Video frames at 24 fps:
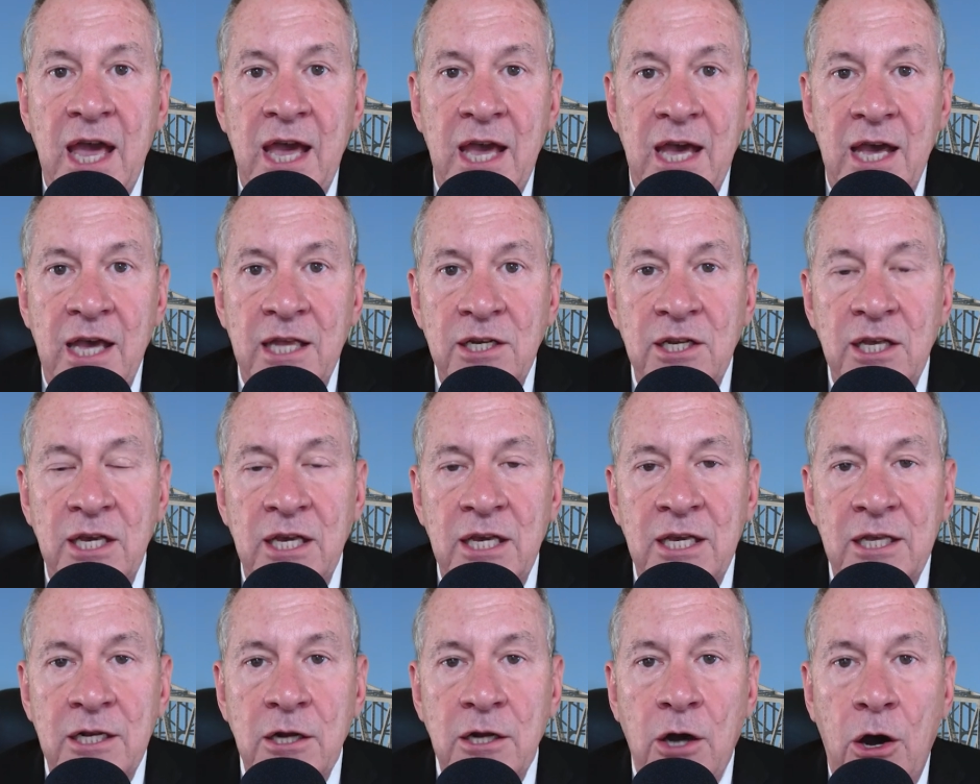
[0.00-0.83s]
and
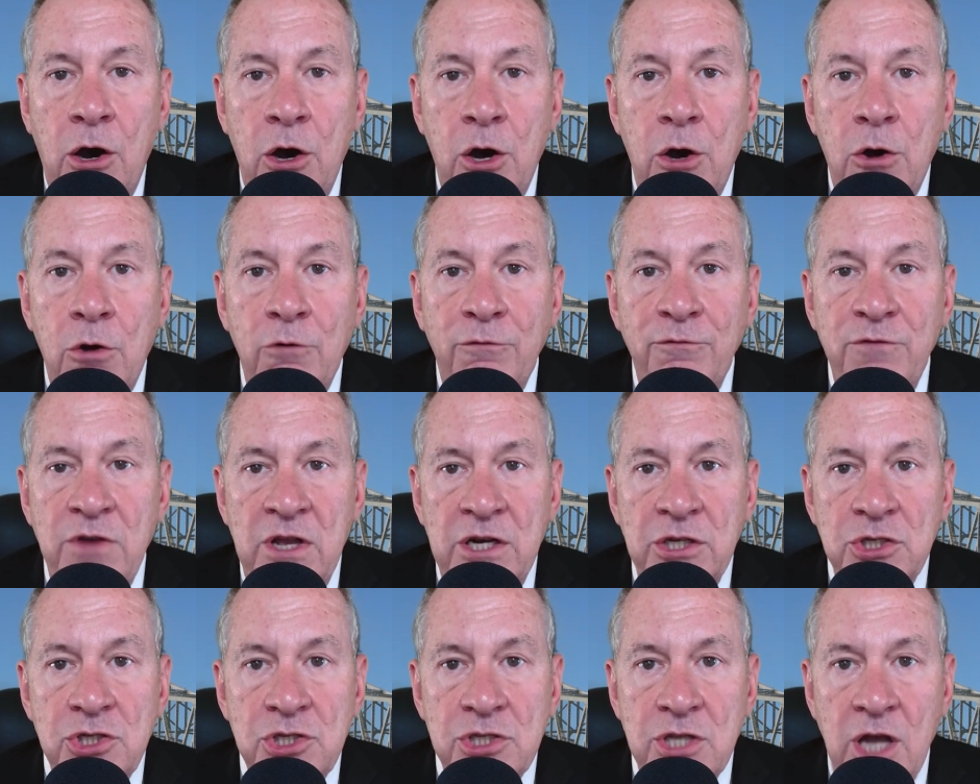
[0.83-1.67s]
it all
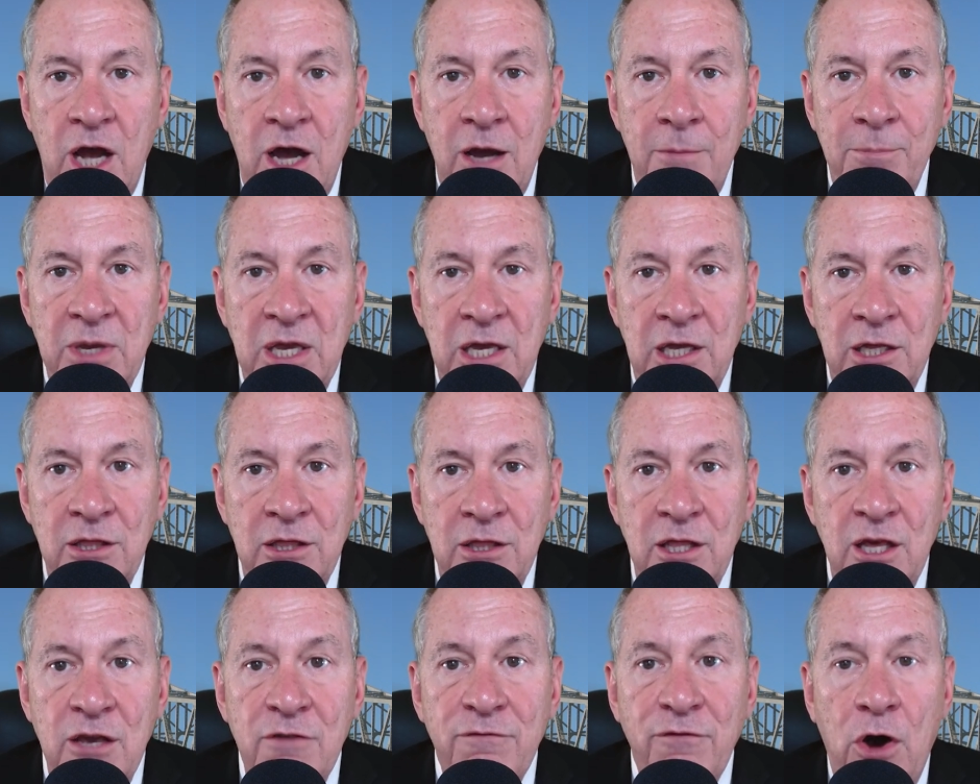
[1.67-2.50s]
finished up
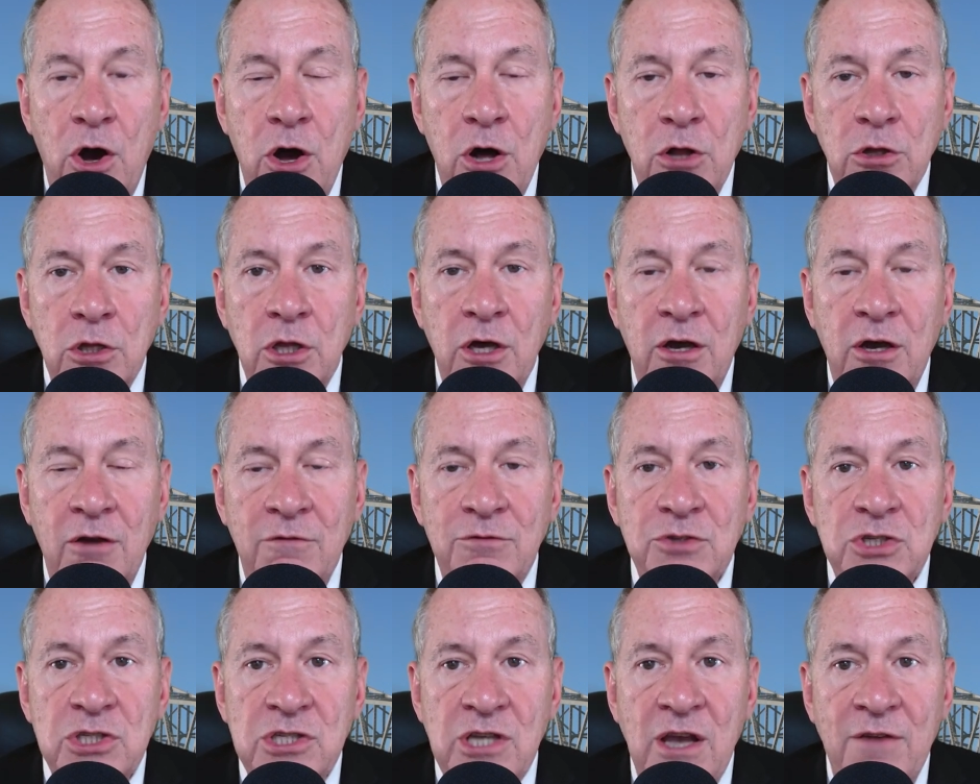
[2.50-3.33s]
in the fall
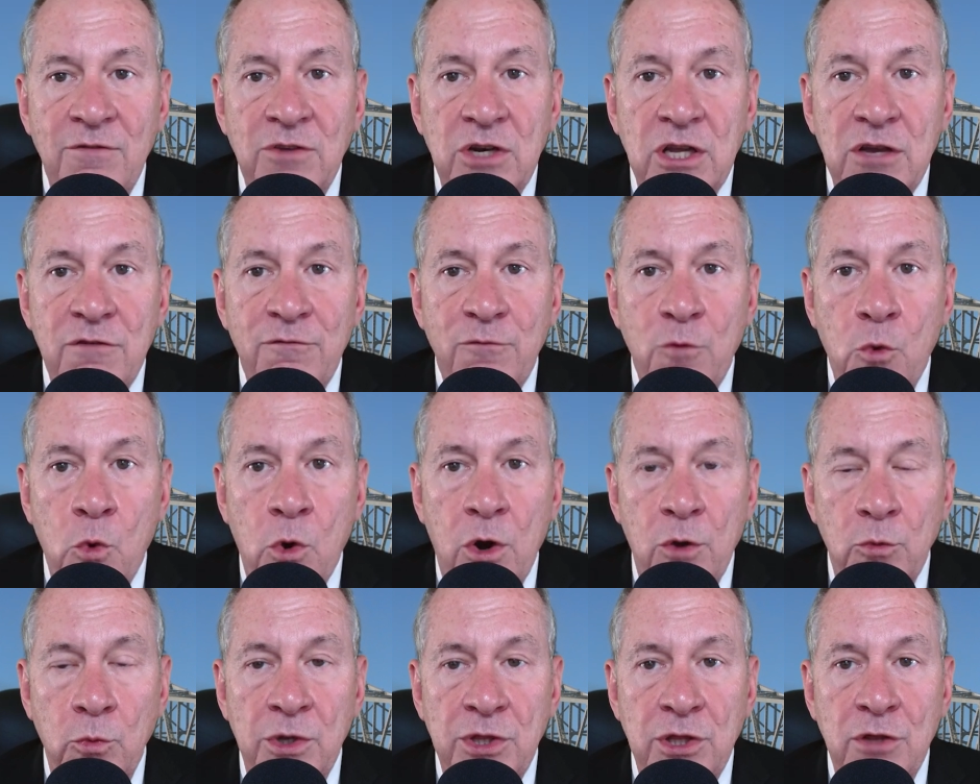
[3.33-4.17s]
of
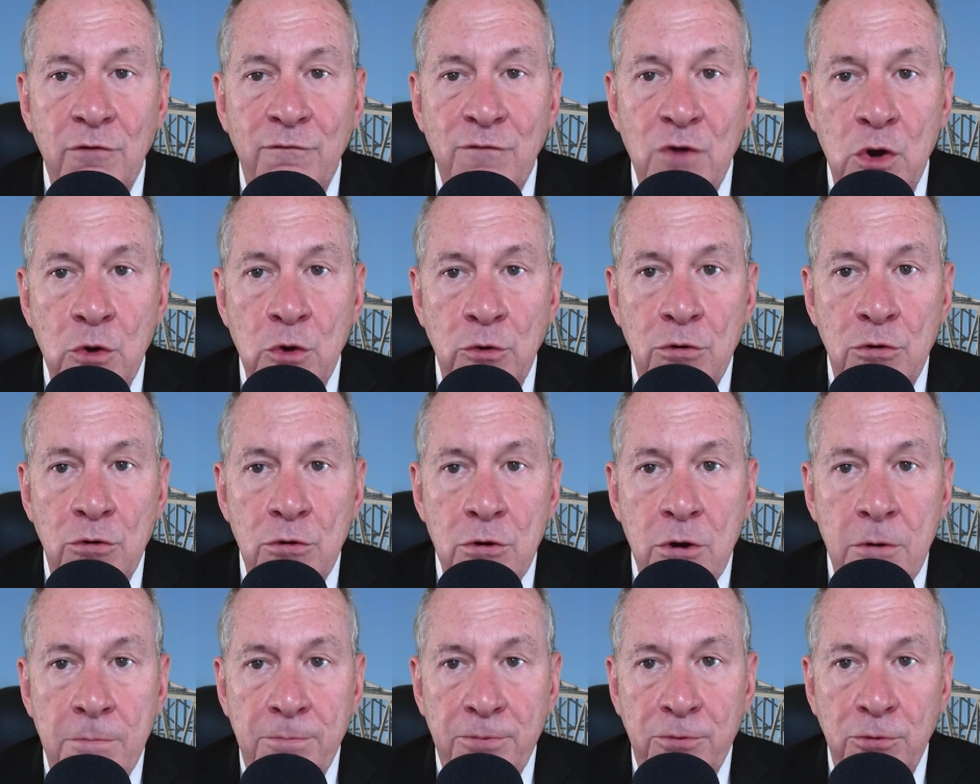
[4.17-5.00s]
74 with the
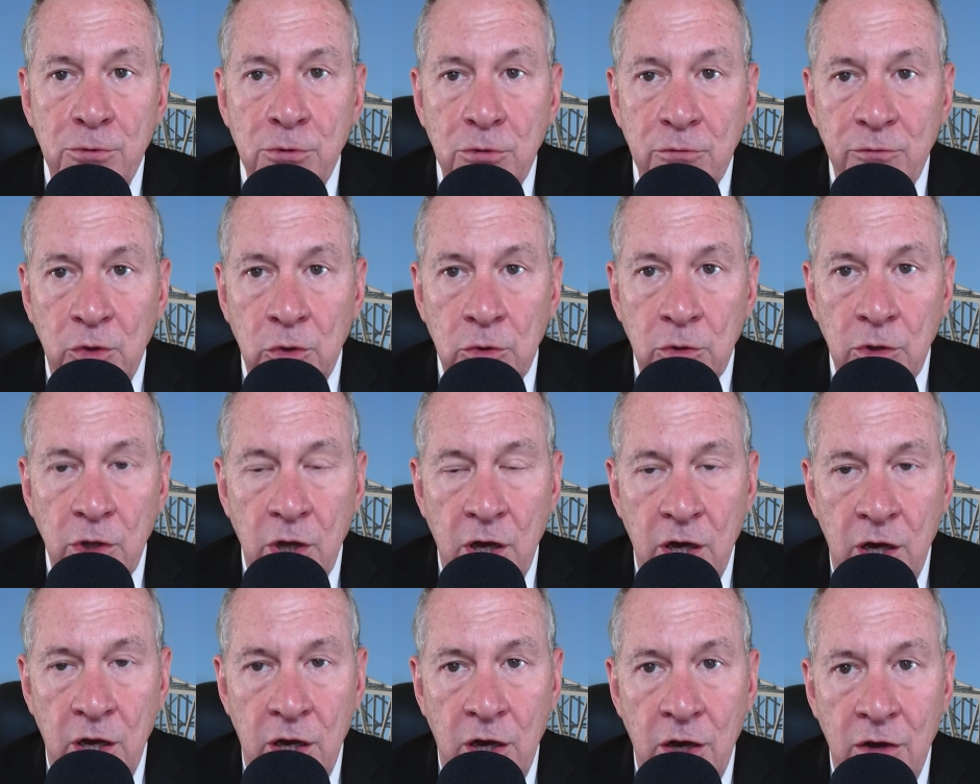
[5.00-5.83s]
voter
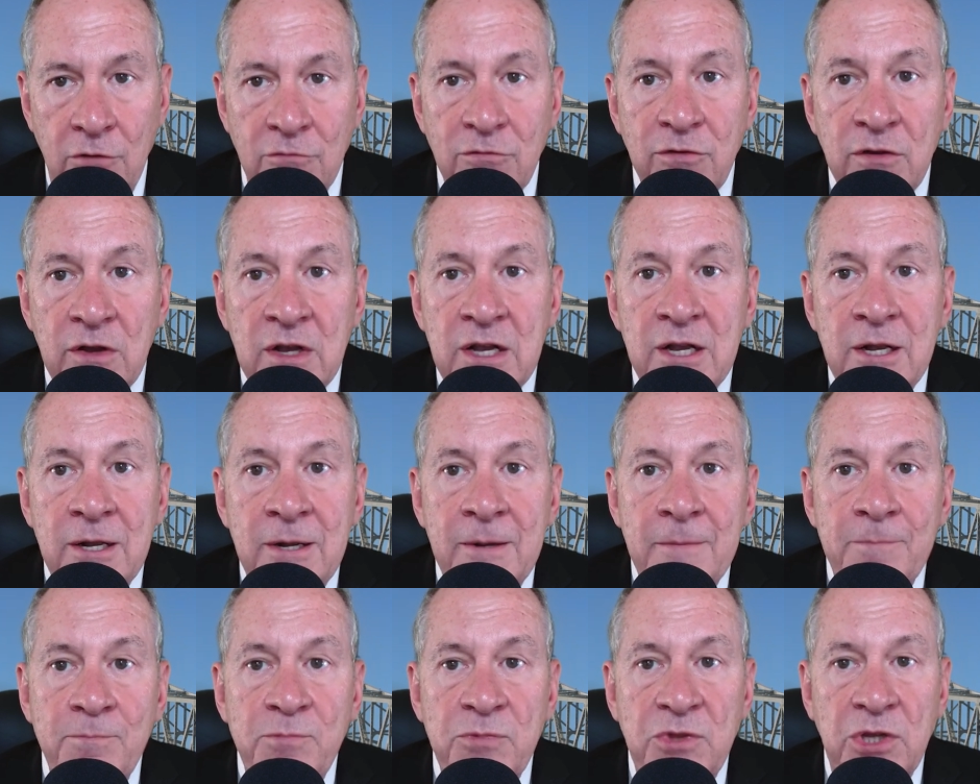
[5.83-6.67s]
approval of
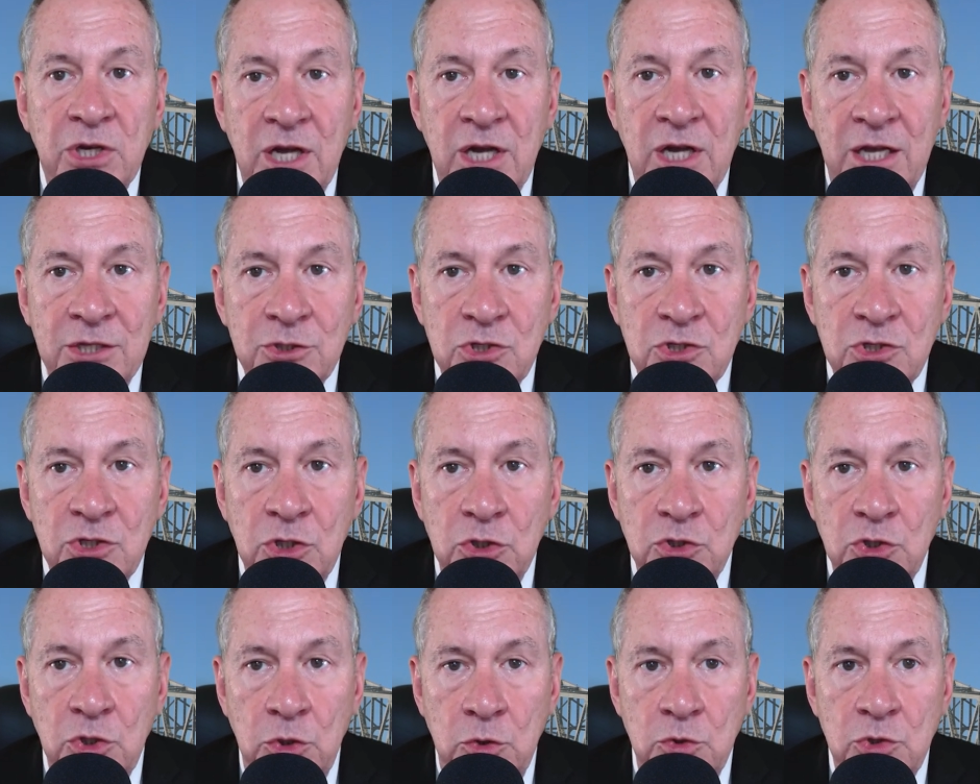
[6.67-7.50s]
the
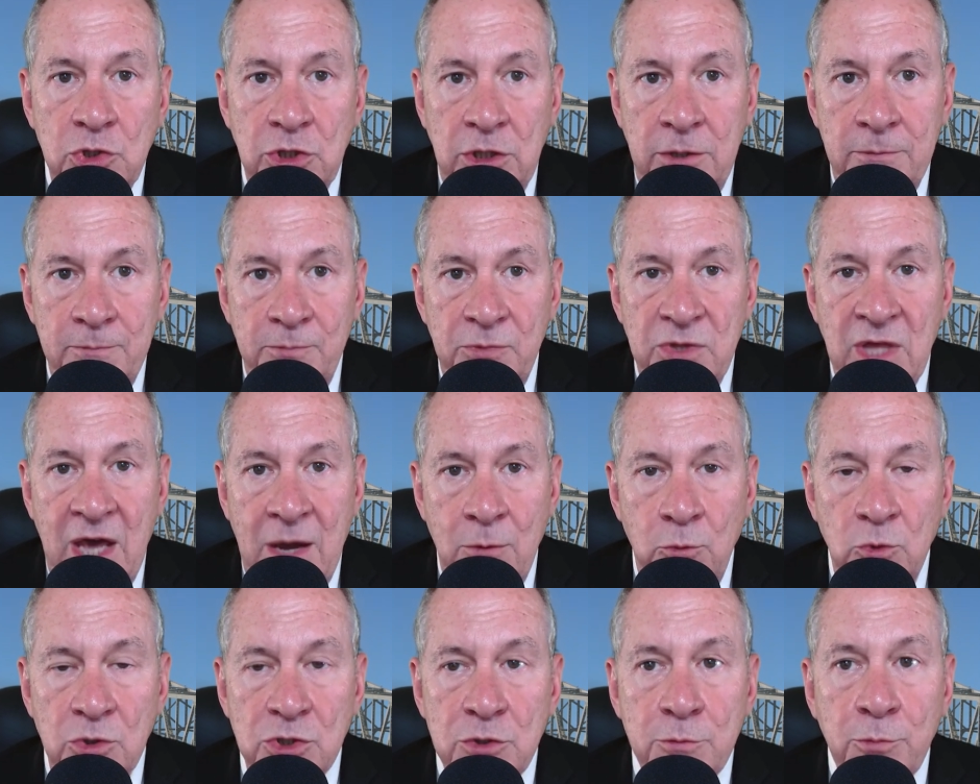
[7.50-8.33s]
Constitution
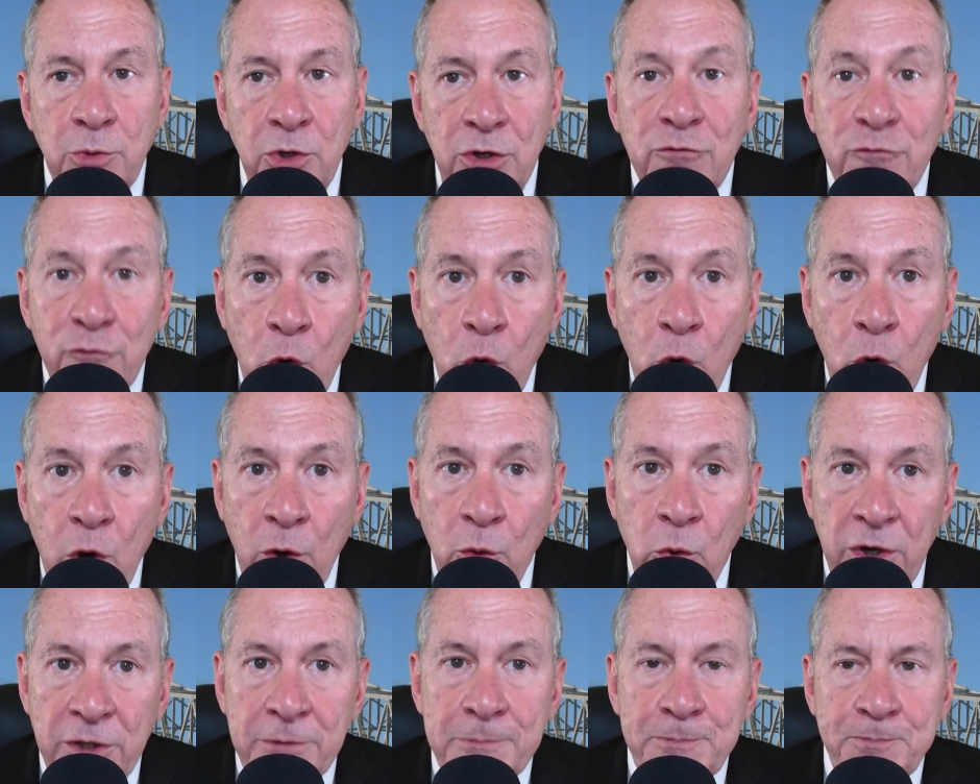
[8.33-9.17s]
that was put
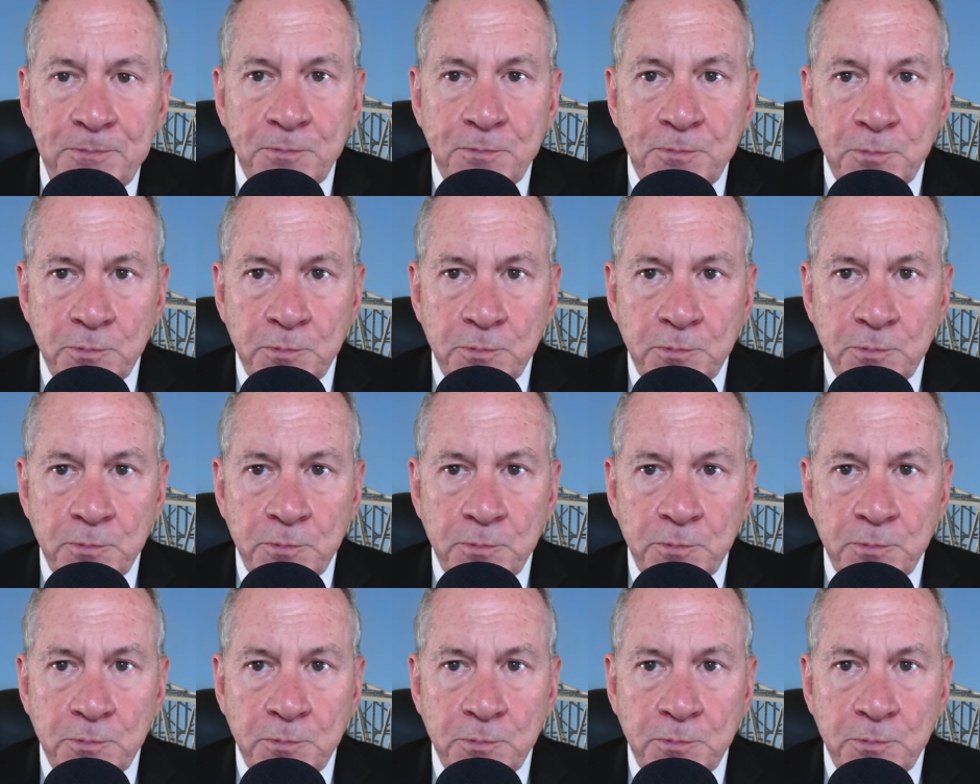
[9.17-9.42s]
forward.